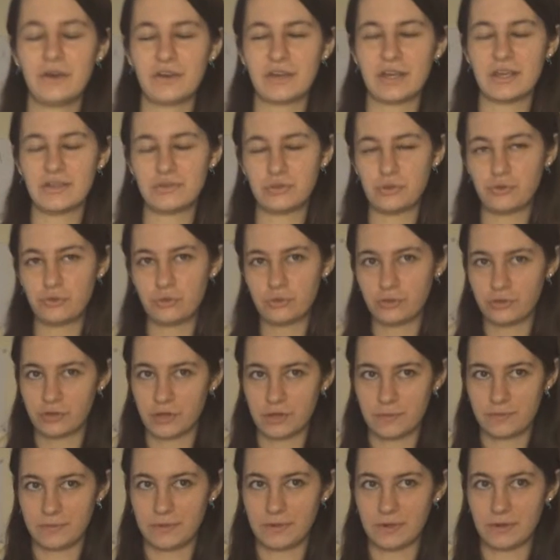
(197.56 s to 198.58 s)
Okay, so
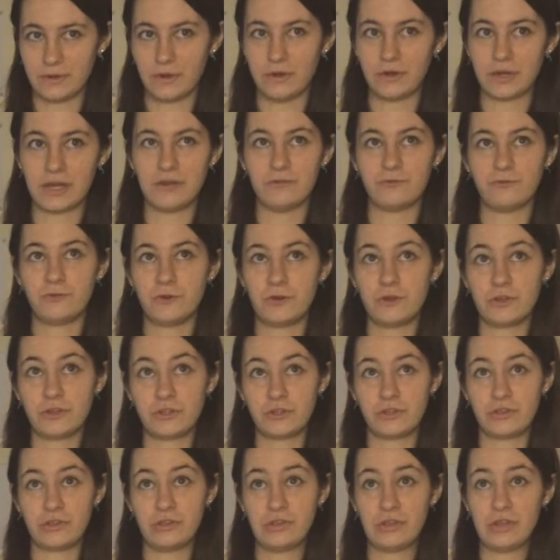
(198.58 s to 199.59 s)
Zootopia. Okay,
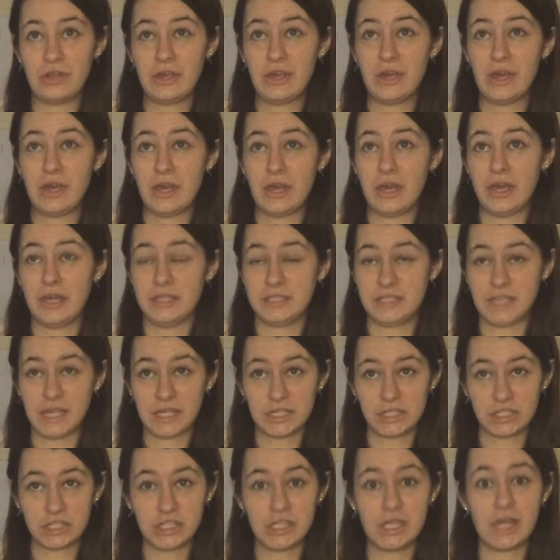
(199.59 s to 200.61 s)
first, it's
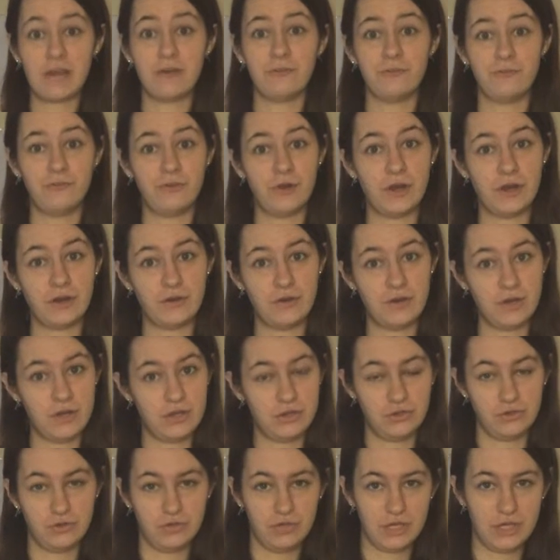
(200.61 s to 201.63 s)
actually a
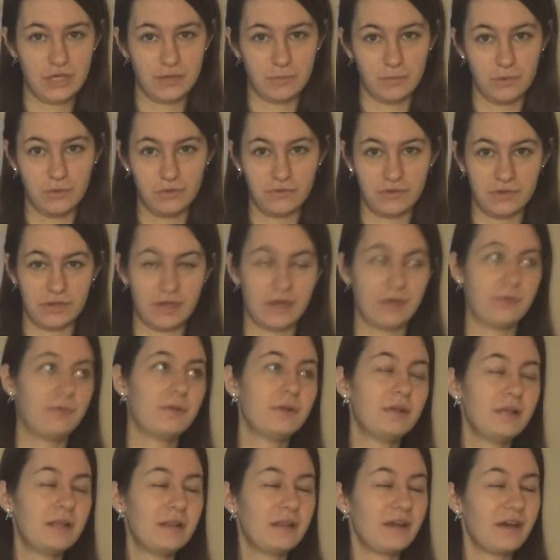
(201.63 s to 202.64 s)
very unique movie. I
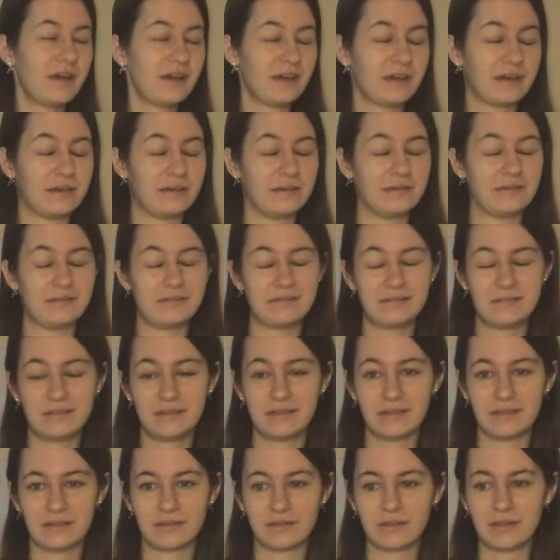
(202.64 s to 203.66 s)
really like it.
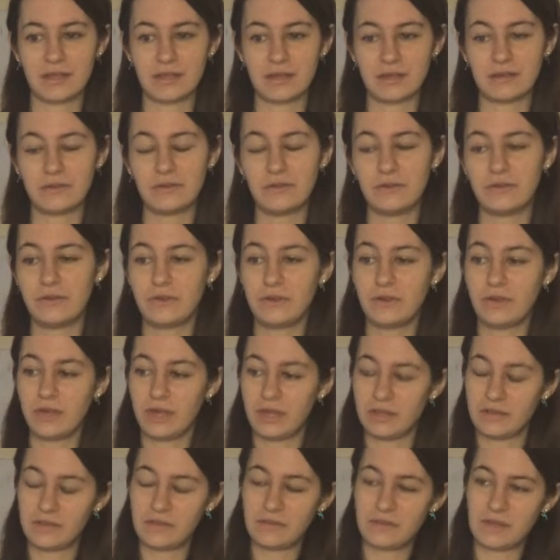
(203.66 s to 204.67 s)
Like,
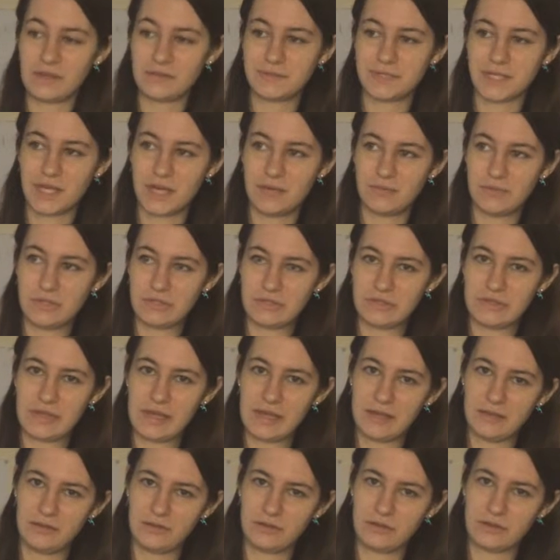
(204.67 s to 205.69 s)
at the same time, it's
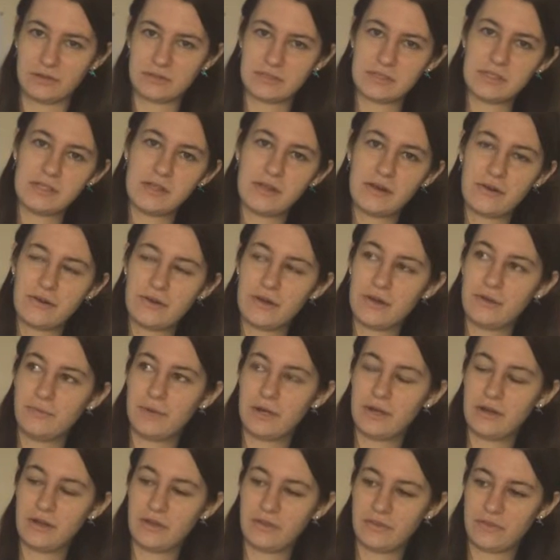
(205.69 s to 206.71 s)
that scenario
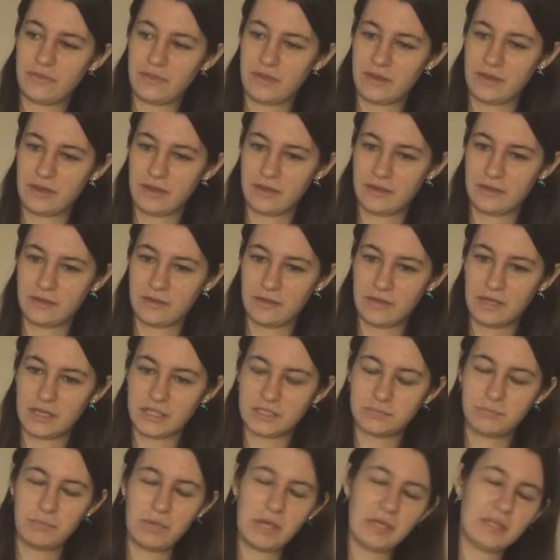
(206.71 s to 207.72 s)
where it's like,
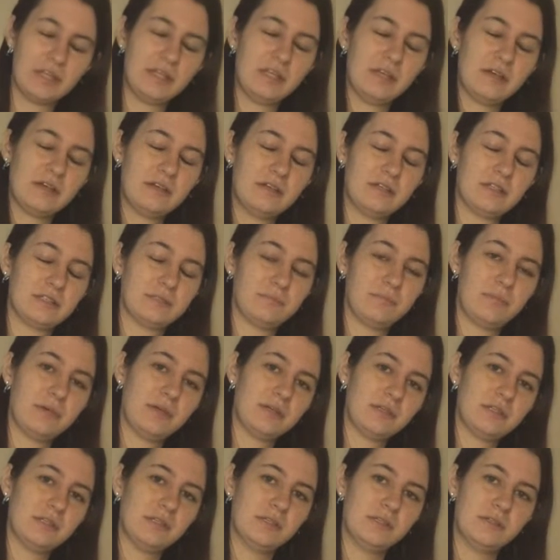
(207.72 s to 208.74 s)
expect the
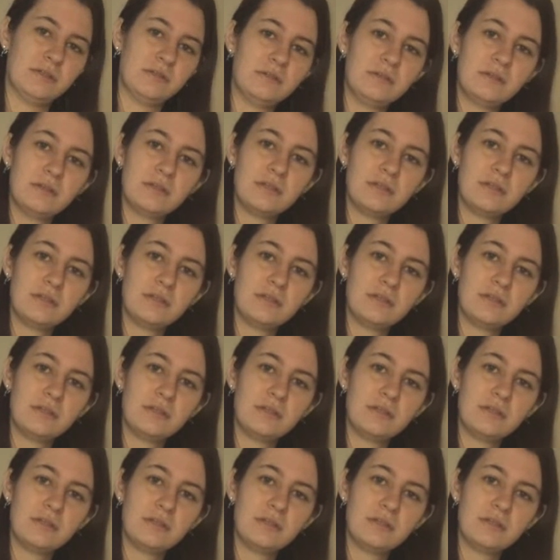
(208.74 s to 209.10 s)
unexpected.